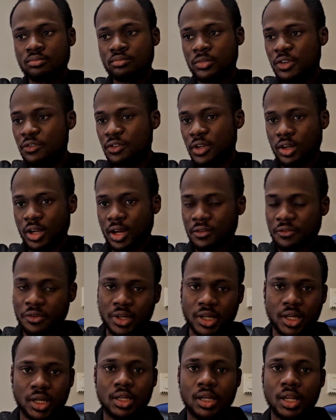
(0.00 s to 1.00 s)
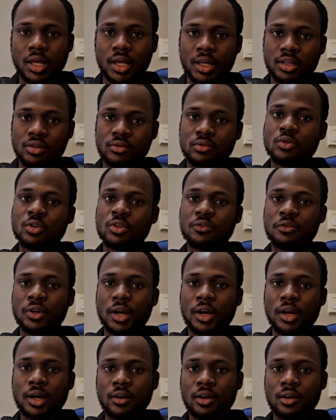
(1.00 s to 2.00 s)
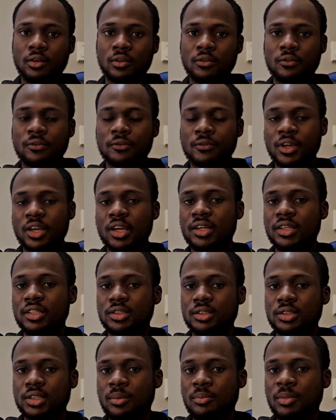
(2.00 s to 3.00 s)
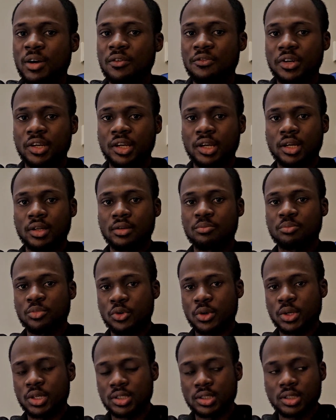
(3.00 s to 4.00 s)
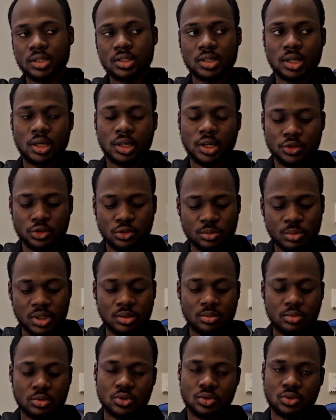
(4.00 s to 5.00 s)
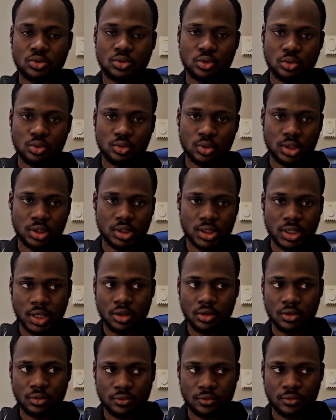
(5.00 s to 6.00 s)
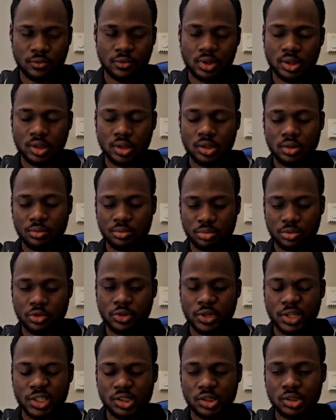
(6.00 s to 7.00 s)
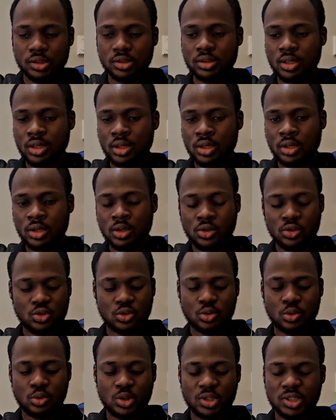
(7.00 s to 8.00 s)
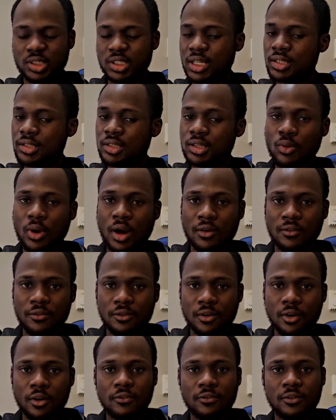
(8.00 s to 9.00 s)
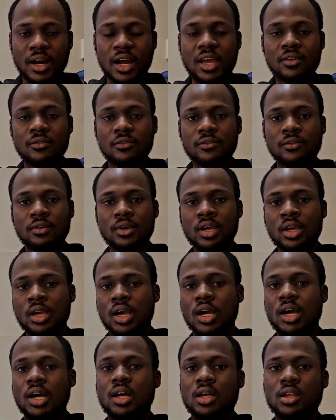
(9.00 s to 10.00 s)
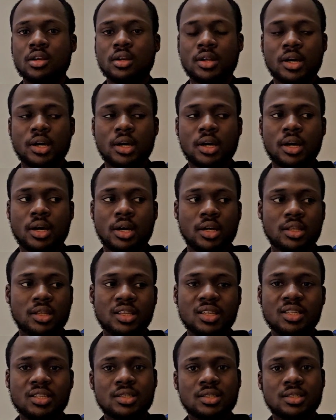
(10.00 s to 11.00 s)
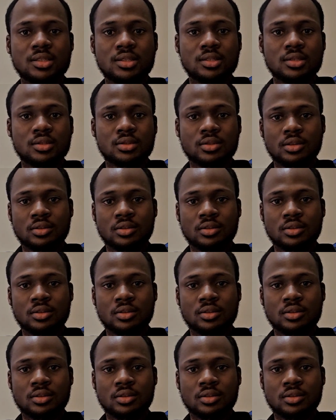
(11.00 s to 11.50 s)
if you're an African if you have heard some African phrases, you'll be able to know this kind of progression. So it's just the 1 4 5, and this